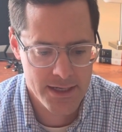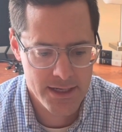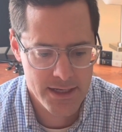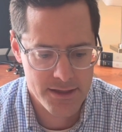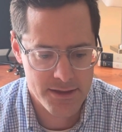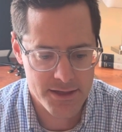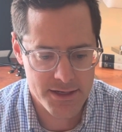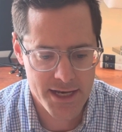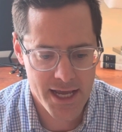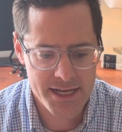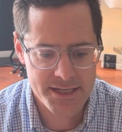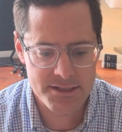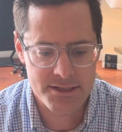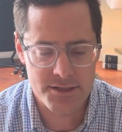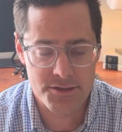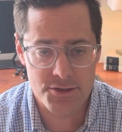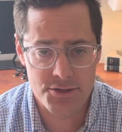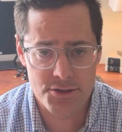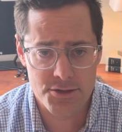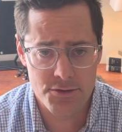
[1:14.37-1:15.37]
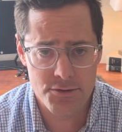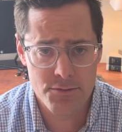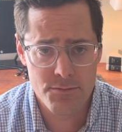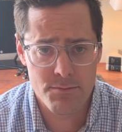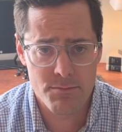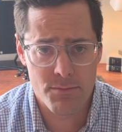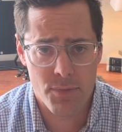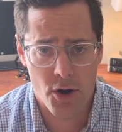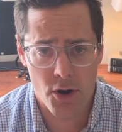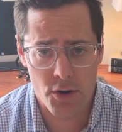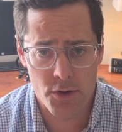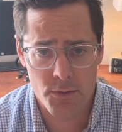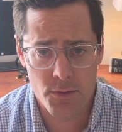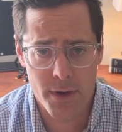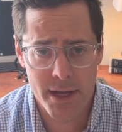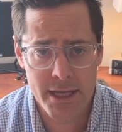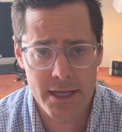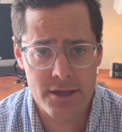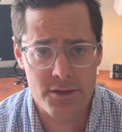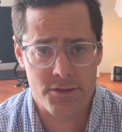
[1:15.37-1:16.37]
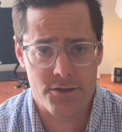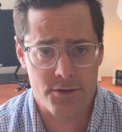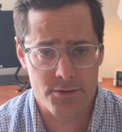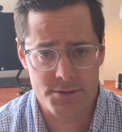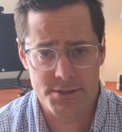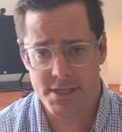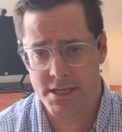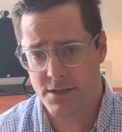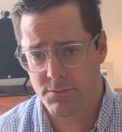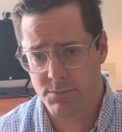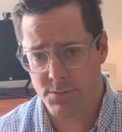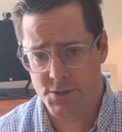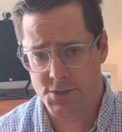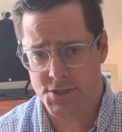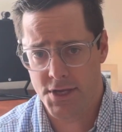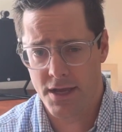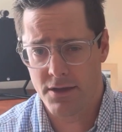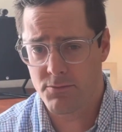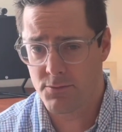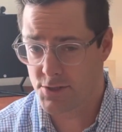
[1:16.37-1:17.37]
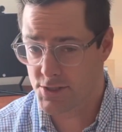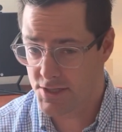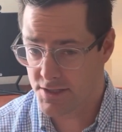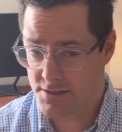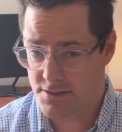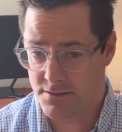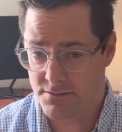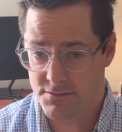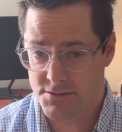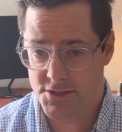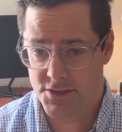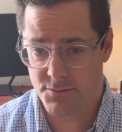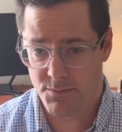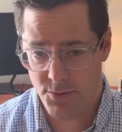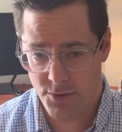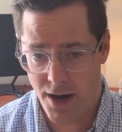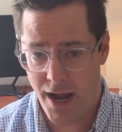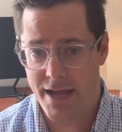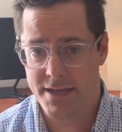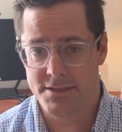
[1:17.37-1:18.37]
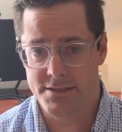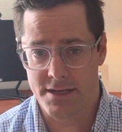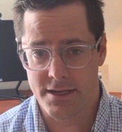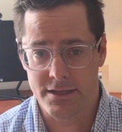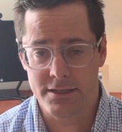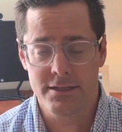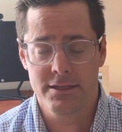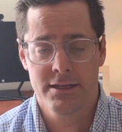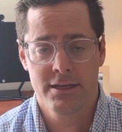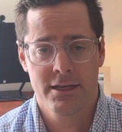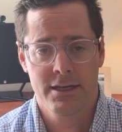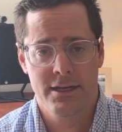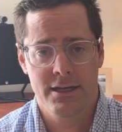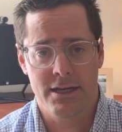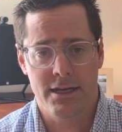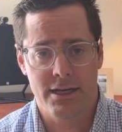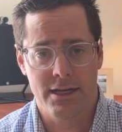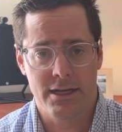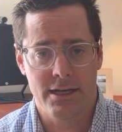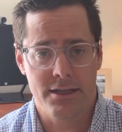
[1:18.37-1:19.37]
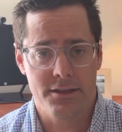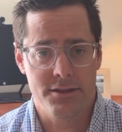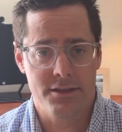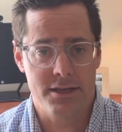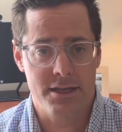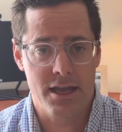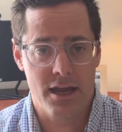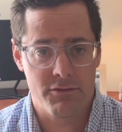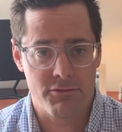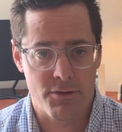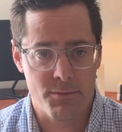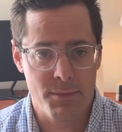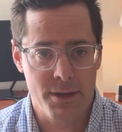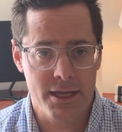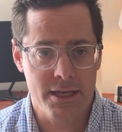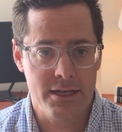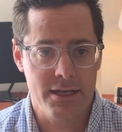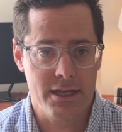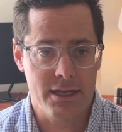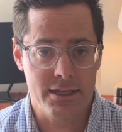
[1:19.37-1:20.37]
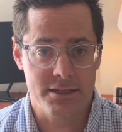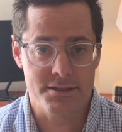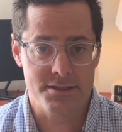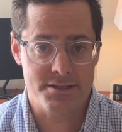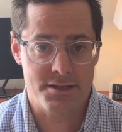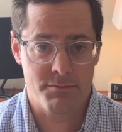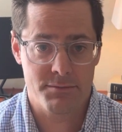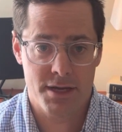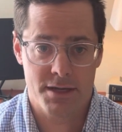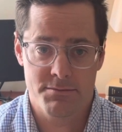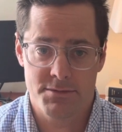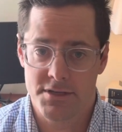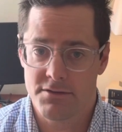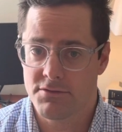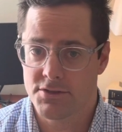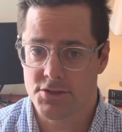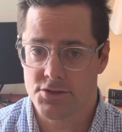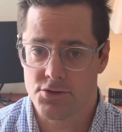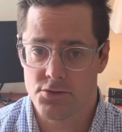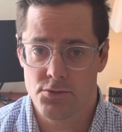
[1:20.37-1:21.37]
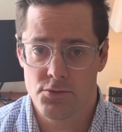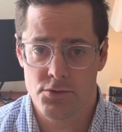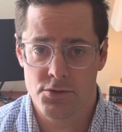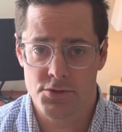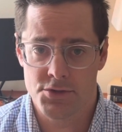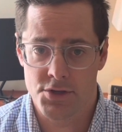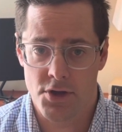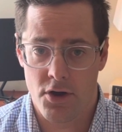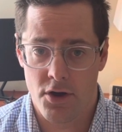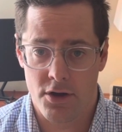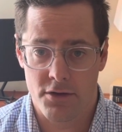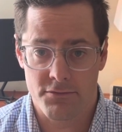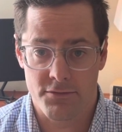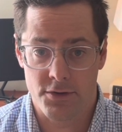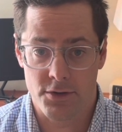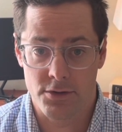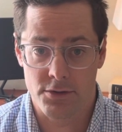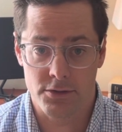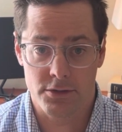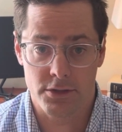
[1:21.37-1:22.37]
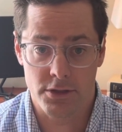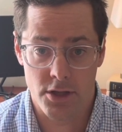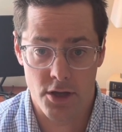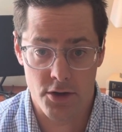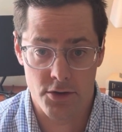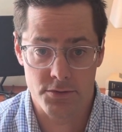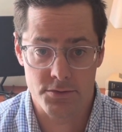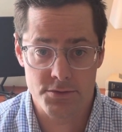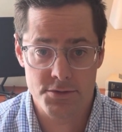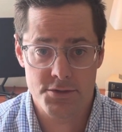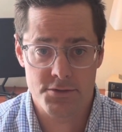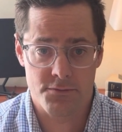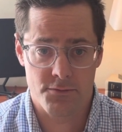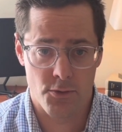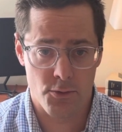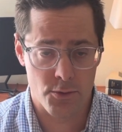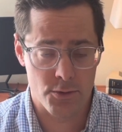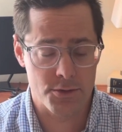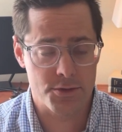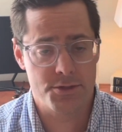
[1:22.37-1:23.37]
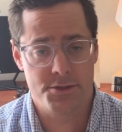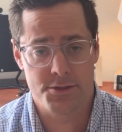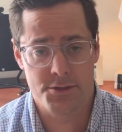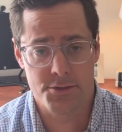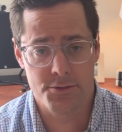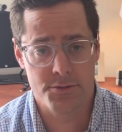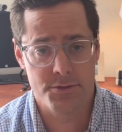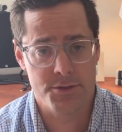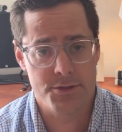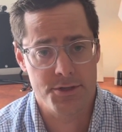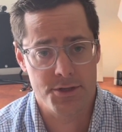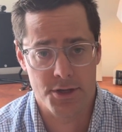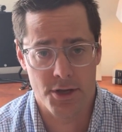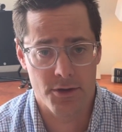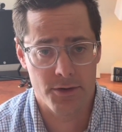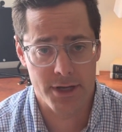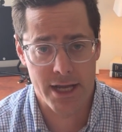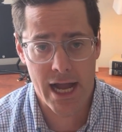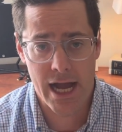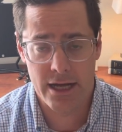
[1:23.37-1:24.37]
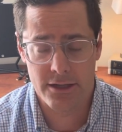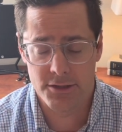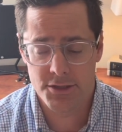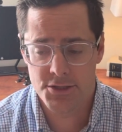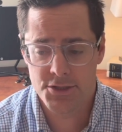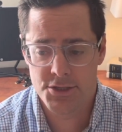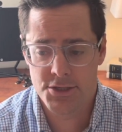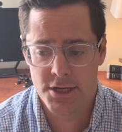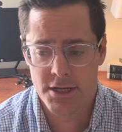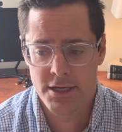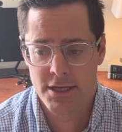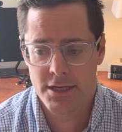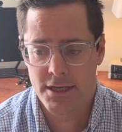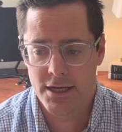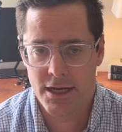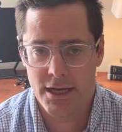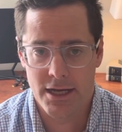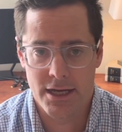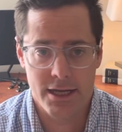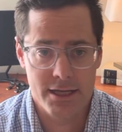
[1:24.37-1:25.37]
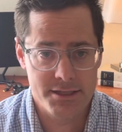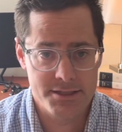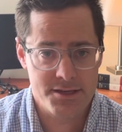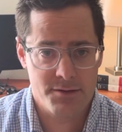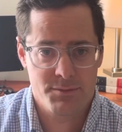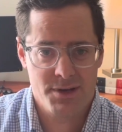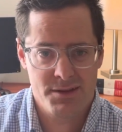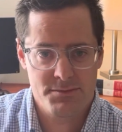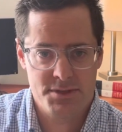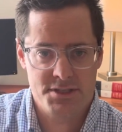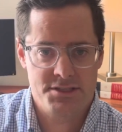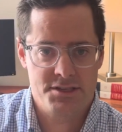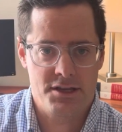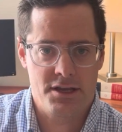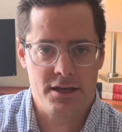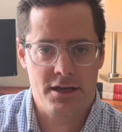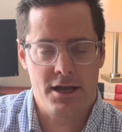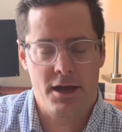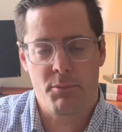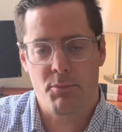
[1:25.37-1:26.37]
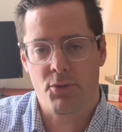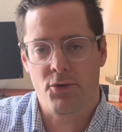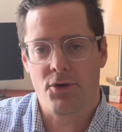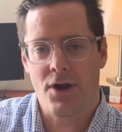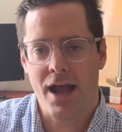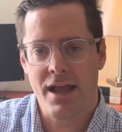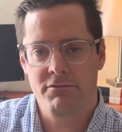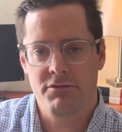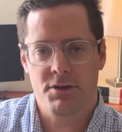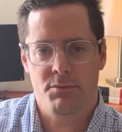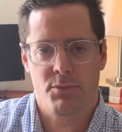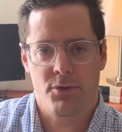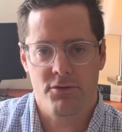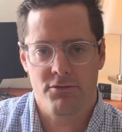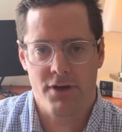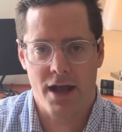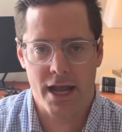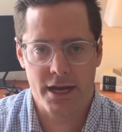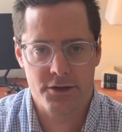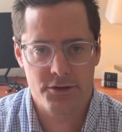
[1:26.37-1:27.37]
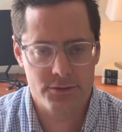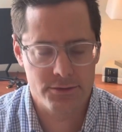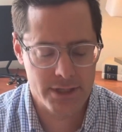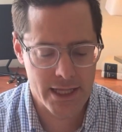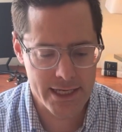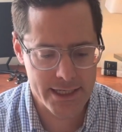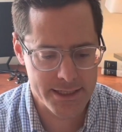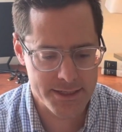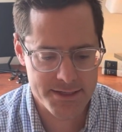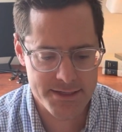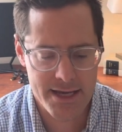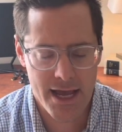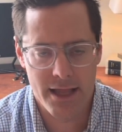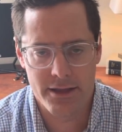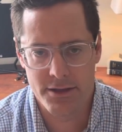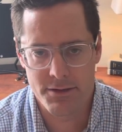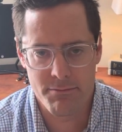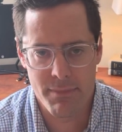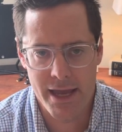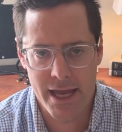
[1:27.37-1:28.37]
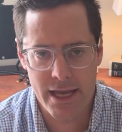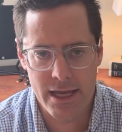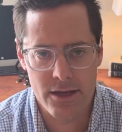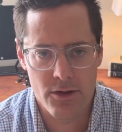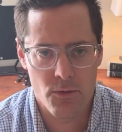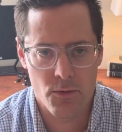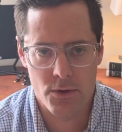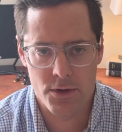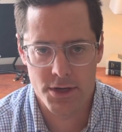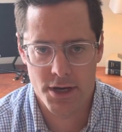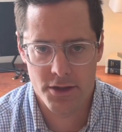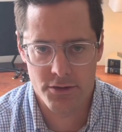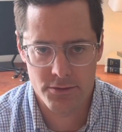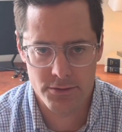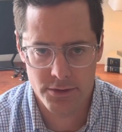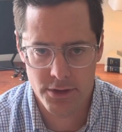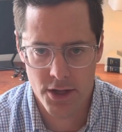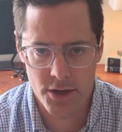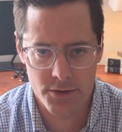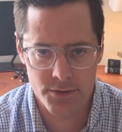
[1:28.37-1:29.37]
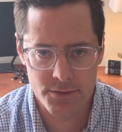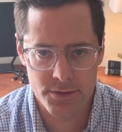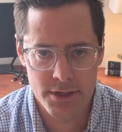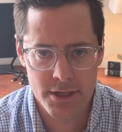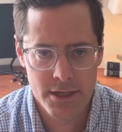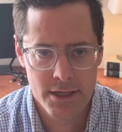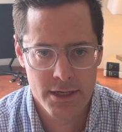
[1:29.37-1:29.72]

The next is student borrowing at 13%, which isn't surprising. The government and sometimes even schools offer loans for students to go to college. And sometimes it's a private provider like a Sallie Mae or another loan